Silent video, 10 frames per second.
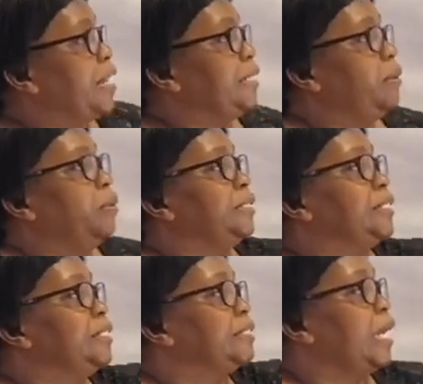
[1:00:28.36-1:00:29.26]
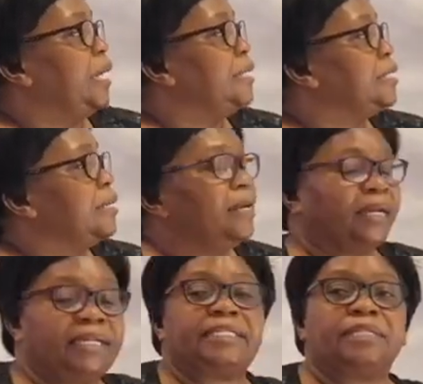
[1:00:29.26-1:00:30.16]
bay horses and
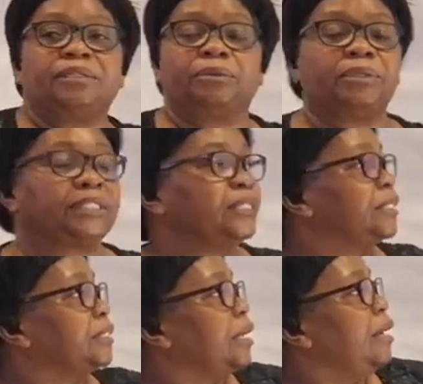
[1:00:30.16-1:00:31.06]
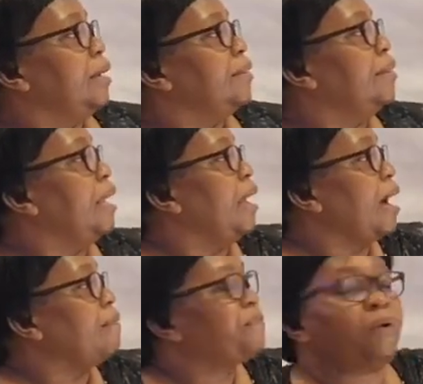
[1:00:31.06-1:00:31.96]
grizzled horses, they
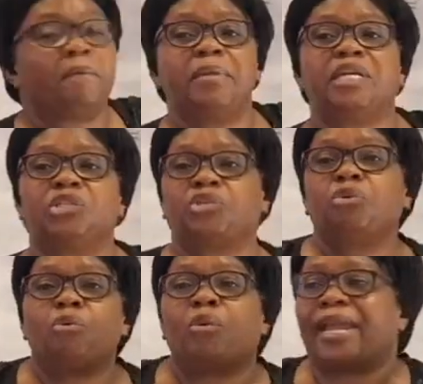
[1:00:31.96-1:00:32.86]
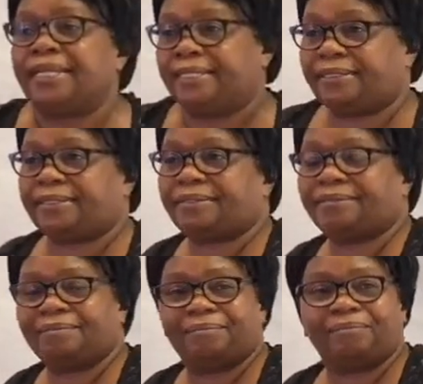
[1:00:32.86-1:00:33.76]
are forming two ways.
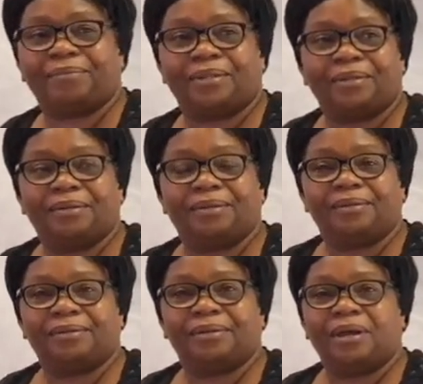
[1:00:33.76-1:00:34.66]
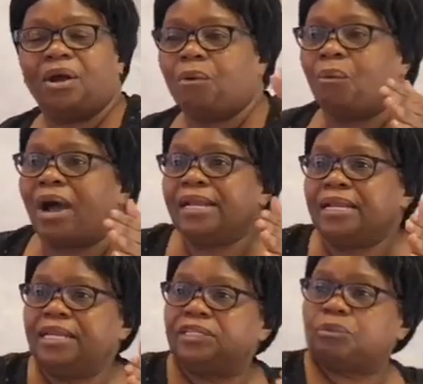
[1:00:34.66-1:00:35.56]
One
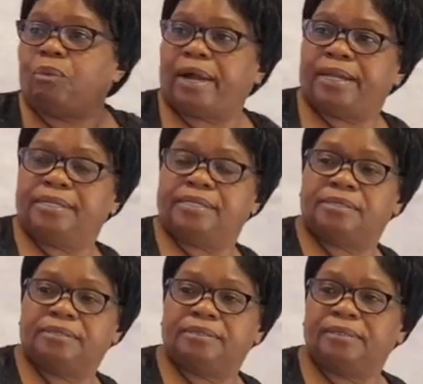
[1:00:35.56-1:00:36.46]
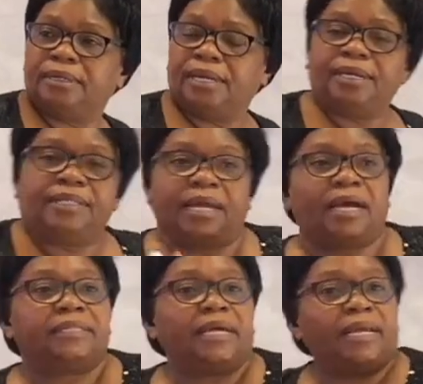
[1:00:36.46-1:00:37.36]
is wide, the
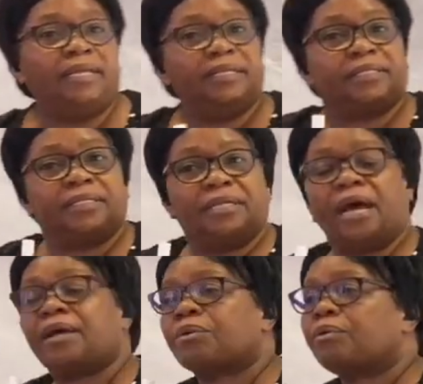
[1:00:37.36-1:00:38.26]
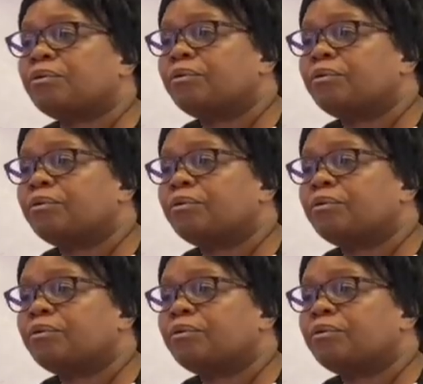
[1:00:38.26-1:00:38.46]
other is narrow.